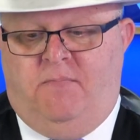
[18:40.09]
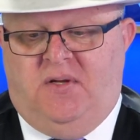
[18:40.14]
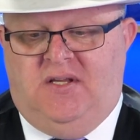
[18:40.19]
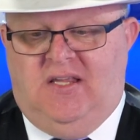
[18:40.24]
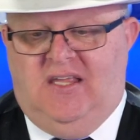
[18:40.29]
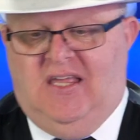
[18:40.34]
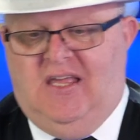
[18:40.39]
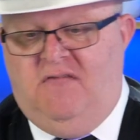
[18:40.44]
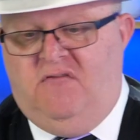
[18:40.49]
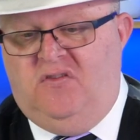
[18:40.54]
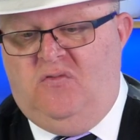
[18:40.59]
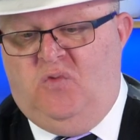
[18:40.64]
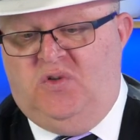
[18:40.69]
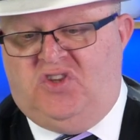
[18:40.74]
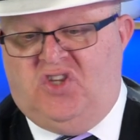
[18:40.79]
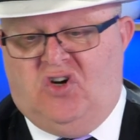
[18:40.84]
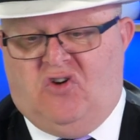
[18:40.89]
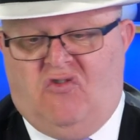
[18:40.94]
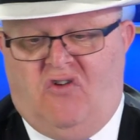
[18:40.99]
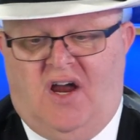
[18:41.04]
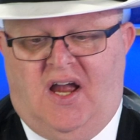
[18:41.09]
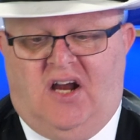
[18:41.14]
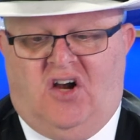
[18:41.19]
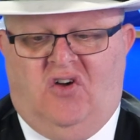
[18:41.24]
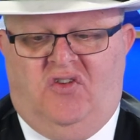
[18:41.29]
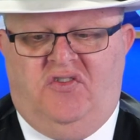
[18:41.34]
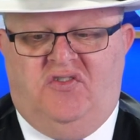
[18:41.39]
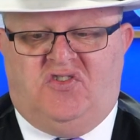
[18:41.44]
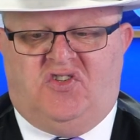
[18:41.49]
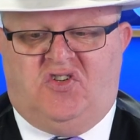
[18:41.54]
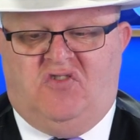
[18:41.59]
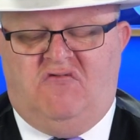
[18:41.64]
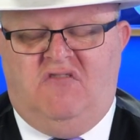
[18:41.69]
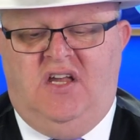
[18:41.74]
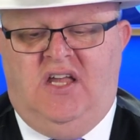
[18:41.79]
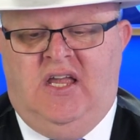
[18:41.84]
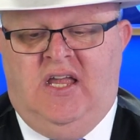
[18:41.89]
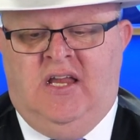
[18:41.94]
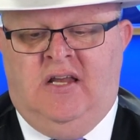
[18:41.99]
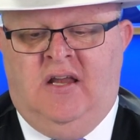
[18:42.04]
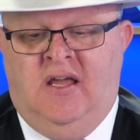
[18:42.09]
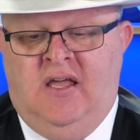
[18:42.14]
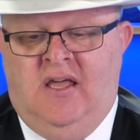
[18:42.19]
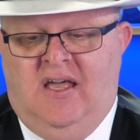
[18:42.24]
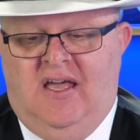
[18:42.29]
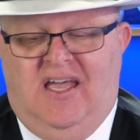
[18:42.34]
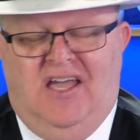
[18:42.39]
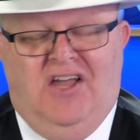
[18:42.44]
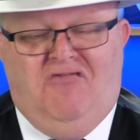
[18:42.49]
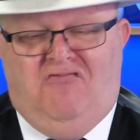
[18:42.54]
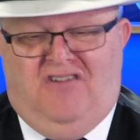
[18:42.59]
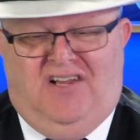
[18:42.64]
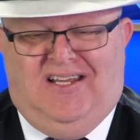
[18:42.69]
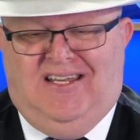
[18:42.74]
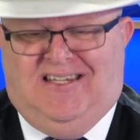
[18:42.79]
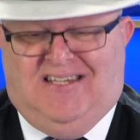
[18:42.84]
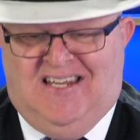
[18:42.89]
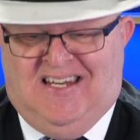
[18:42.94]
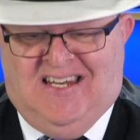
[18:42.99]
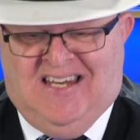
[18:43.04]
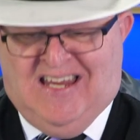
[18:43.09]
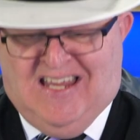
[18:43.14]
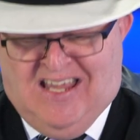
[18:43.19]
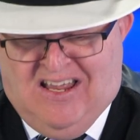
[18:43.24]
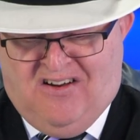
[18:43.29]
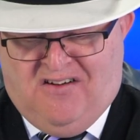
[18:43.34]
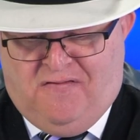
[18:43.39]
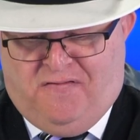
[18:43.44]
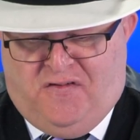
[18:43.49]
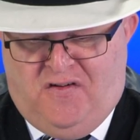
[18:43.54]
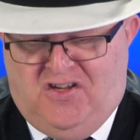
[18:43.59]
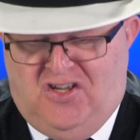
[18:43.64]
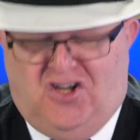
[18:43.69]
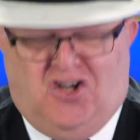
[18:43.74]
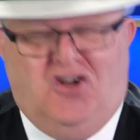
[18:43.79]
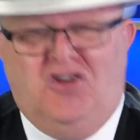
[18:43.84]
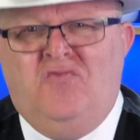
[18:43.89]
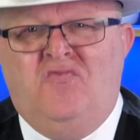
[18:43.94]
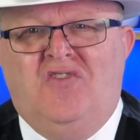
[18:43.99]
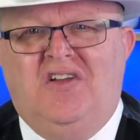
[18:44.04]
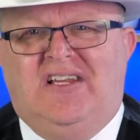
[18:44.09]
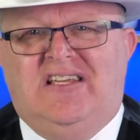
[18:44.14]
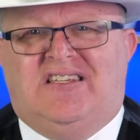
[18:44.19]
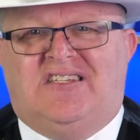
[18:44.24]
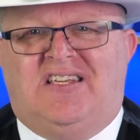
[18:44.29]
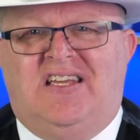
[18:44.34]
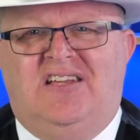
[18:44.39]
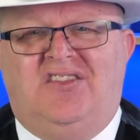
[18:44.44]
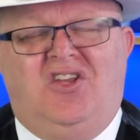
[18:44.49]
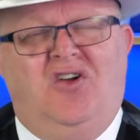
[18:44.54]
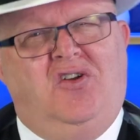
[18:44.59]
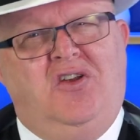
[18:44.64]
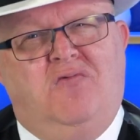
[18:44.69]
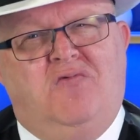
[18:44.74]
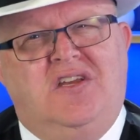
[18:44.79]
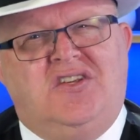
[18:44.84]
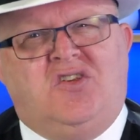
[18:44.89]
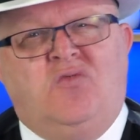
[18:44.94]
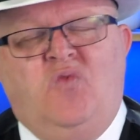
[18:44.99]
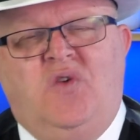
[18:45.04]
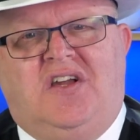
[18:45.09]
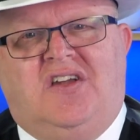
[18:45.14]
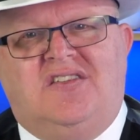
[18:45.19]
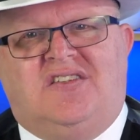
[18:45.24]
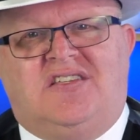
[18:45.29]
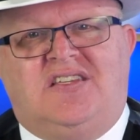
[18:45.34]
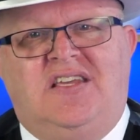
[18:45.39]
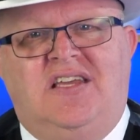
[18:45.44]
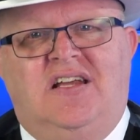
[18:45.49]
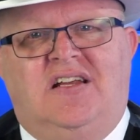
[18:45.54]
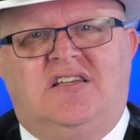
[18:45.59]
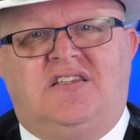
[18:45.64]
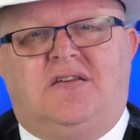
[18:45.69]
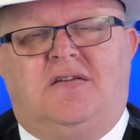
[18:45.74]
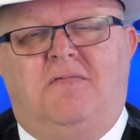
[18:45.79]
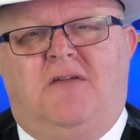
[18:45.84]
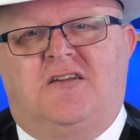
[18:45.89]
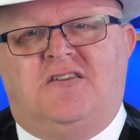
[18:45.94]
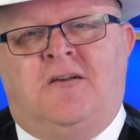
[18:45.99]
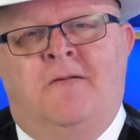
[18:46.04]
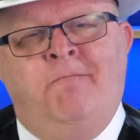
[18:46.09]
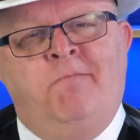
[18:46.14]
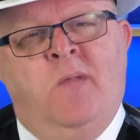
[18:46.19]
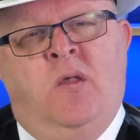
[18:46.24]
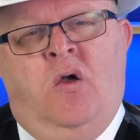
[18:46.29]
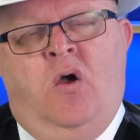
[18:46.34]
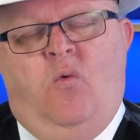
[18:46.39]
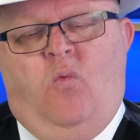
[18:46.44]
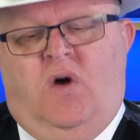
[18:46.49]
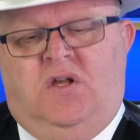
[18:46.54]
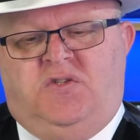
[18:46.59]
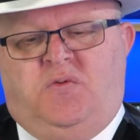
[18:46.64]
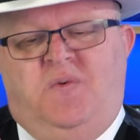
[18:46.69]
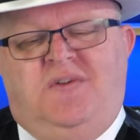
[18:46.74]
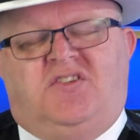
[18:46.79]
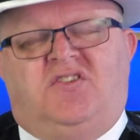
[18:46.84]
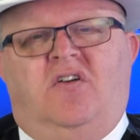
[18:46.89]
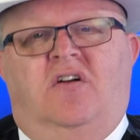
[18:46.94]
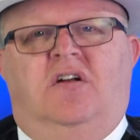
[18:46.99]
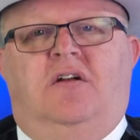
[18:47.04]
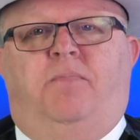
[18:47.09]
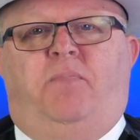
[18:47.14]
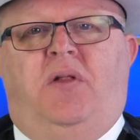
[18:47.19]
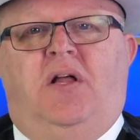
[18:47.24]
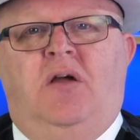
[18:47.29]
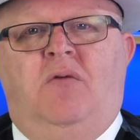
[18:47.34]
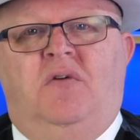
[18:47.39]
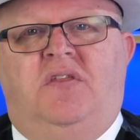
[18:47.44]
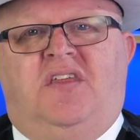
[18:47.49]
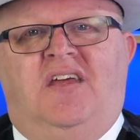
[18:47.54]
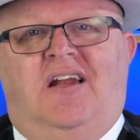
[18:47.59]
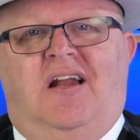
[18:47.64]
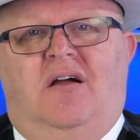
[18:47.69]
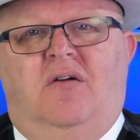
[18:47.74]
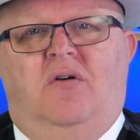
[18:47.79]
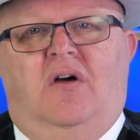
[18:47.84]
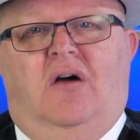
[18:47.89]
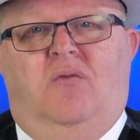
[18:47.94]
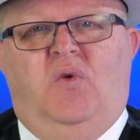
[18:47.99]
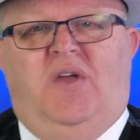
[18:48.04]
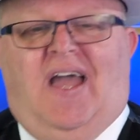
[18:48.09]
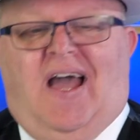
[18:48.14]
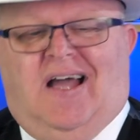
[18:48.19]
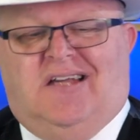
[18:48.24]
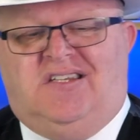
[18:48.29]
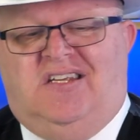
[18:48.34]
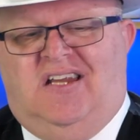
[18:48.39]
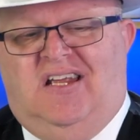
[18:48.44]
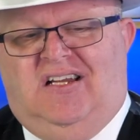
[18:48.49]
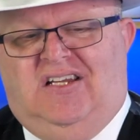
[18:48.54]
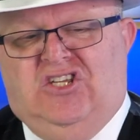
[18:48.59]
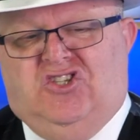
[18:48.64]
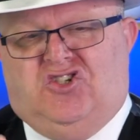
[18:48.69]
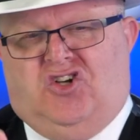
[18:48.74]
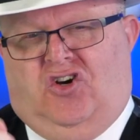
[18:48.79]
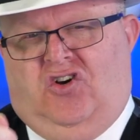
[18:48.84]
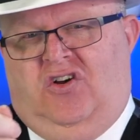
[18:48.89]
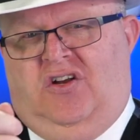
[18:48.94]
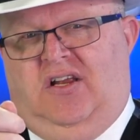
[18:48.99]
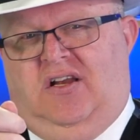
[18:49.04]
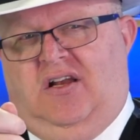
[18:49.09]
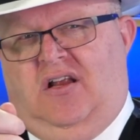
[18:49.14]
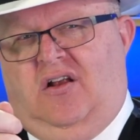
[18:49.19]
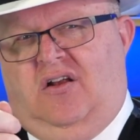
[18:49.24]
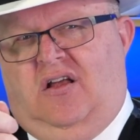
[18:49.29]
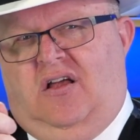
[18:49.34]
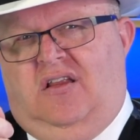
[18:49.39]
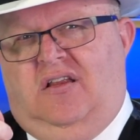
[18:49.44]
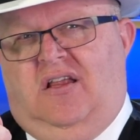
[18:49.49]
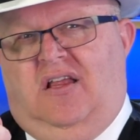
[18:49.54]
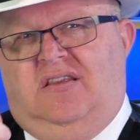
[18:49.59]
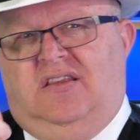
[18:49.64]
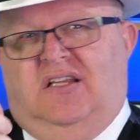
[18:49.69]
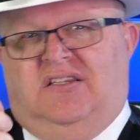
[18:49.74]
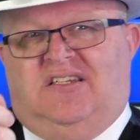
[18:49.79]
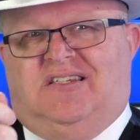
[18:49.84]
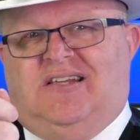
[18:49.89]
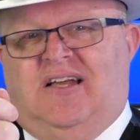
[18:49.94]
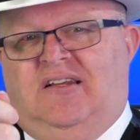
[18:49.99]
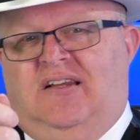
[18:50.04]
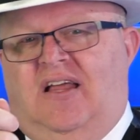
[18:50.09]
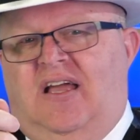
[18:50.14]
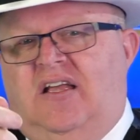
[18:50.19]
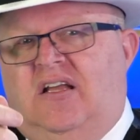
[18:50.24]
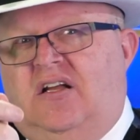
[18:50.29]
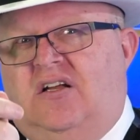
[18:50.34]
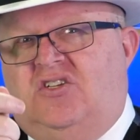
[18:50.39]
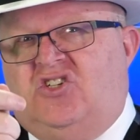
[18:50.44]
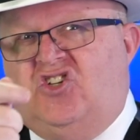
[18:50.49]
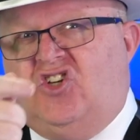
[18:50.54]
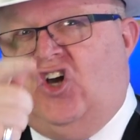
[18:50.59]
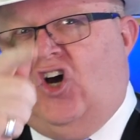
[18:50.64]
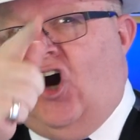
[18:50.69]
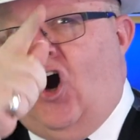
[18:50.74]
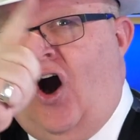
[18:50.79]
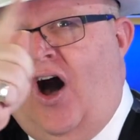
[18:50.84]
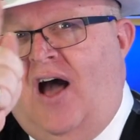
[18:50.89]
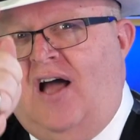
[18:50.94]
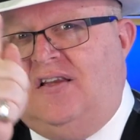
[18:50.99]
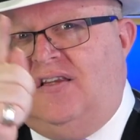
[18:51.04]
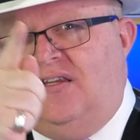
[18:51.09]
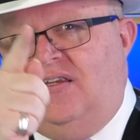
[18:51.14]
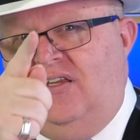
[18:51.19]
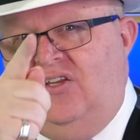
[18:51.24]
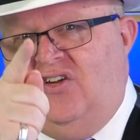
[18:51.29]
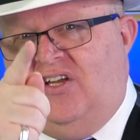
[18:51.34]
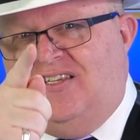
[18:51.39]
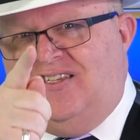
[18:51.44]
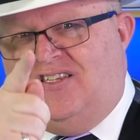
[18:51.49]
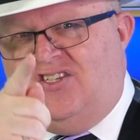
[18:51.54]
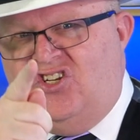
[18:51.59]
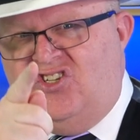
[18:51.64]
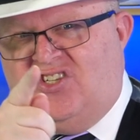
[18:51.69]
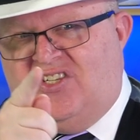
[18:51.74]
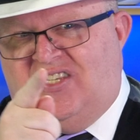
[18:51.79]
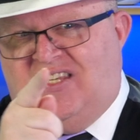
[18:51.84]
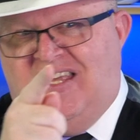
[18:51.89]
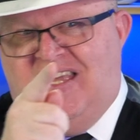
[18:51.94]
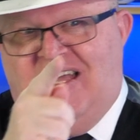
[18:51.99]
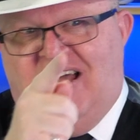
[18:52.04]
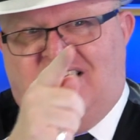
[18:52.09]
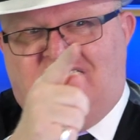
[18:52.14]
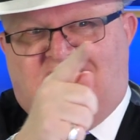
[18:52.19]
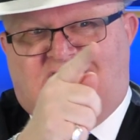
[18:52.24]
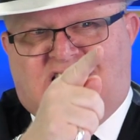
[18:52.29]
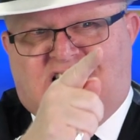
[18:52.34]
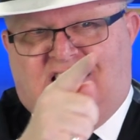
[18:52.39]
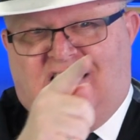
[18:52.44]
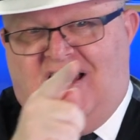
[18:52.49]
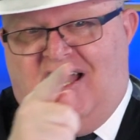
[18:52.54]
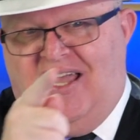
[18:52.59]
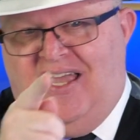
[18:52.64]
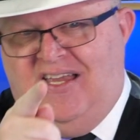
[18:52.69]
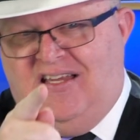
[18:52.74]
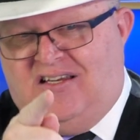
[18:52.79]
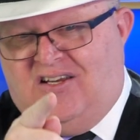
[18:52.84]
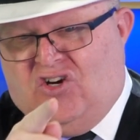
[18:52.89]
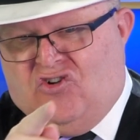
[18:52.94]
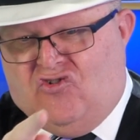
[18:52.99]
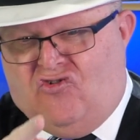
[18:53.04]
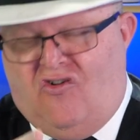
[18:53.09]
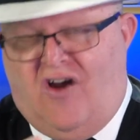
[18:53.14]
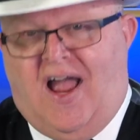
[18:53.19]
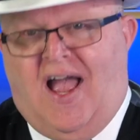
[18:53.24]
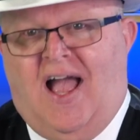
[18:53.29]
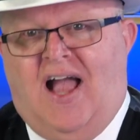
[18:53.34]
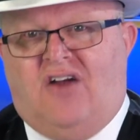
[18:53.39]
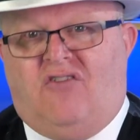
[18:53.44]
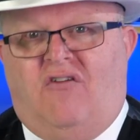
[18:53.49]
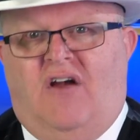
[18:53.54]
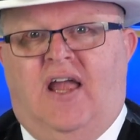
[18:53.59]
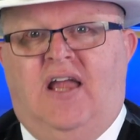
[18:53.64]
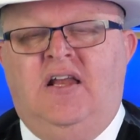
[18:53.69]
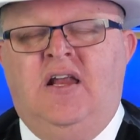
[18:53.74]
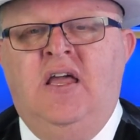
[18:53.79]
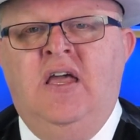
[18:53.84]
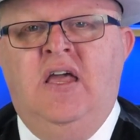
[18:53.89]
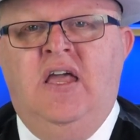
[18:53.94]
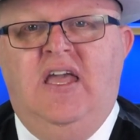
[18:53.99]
But even with the crack on the screen, it really didn't interfere. You couldn't really see it. The only reason we could see it is because once we started to play with it, we accidentally turned it and the sunlight just caught, you could just see a slight crack, right?